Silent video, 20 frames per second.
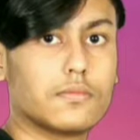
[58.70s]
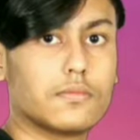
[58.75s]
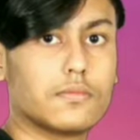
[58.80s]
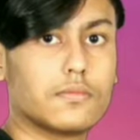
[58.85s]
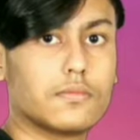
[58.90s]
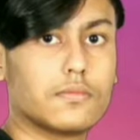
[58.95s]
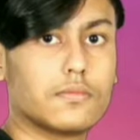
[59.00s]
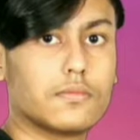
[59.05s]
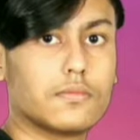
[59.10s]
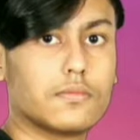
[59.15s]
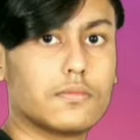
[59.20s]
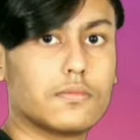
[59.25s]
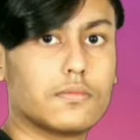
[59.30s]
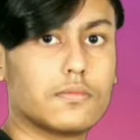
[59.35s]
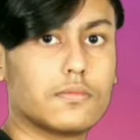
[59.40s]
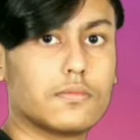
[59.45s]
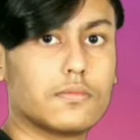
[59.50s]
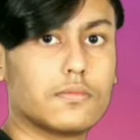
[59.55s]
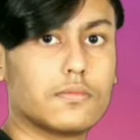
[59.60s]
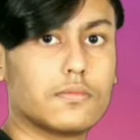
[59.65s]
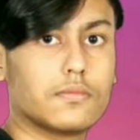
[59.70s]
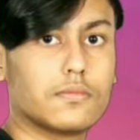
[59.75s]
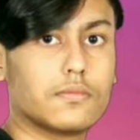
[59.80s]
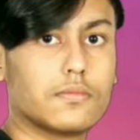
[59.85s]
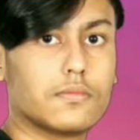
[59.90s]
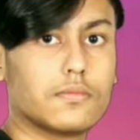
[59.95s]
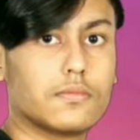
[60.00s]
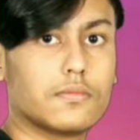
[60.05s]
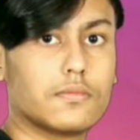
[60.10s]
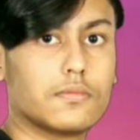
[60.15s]

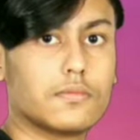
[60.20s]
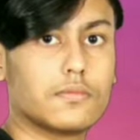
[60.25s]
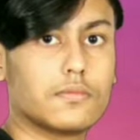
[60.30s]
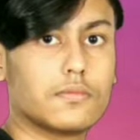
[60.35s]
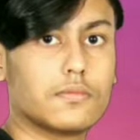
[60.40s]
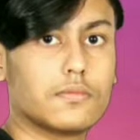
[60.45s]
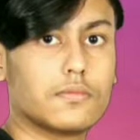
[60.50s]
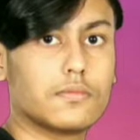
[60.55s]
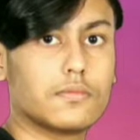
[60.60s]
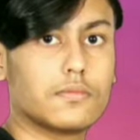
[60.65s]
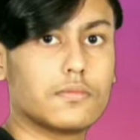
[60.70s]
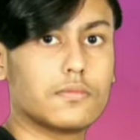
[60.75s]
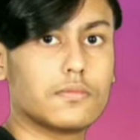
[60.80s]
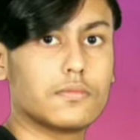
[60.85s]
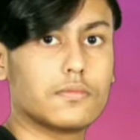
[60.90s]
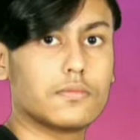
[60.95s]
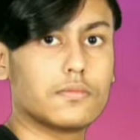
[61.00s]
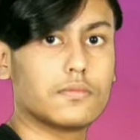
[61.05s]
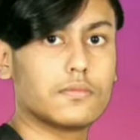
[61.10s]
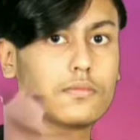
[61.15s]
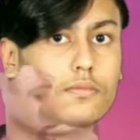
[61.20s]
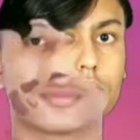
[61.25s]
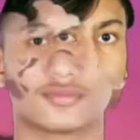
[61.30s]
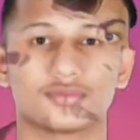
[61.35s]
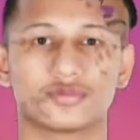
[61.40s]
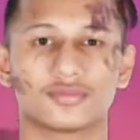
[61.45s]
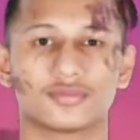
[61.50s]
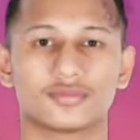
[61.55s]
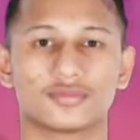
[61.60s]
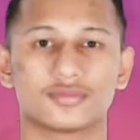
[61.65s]

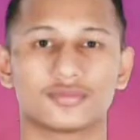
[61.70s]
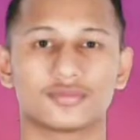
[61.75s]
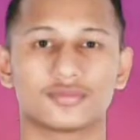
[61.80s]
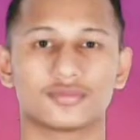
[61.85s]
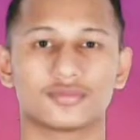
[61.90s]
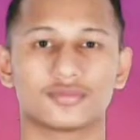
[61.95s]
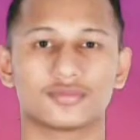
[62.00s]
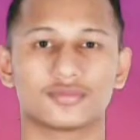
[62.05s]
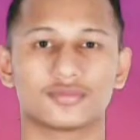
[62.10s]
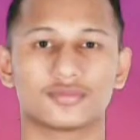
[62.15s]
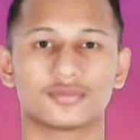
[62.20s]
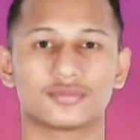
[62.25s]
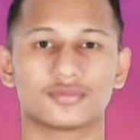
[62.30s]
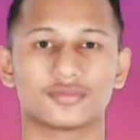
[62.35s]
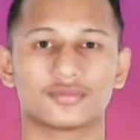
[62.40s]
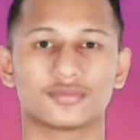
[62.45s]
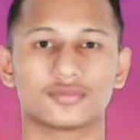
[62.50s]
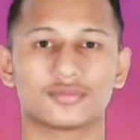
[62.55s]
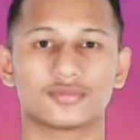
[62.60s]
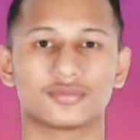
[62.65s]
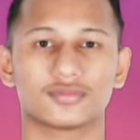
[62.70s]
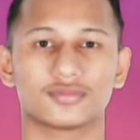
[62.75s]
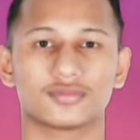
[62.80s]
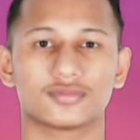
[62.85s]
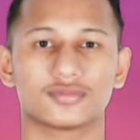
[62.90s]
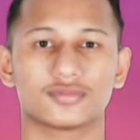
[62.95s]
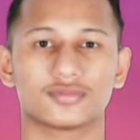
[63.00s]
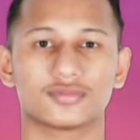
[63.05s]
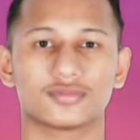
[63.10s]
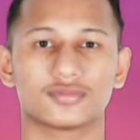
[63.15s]

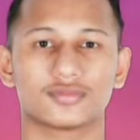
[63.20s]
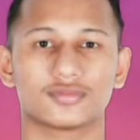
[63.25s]
This person isn't speaking.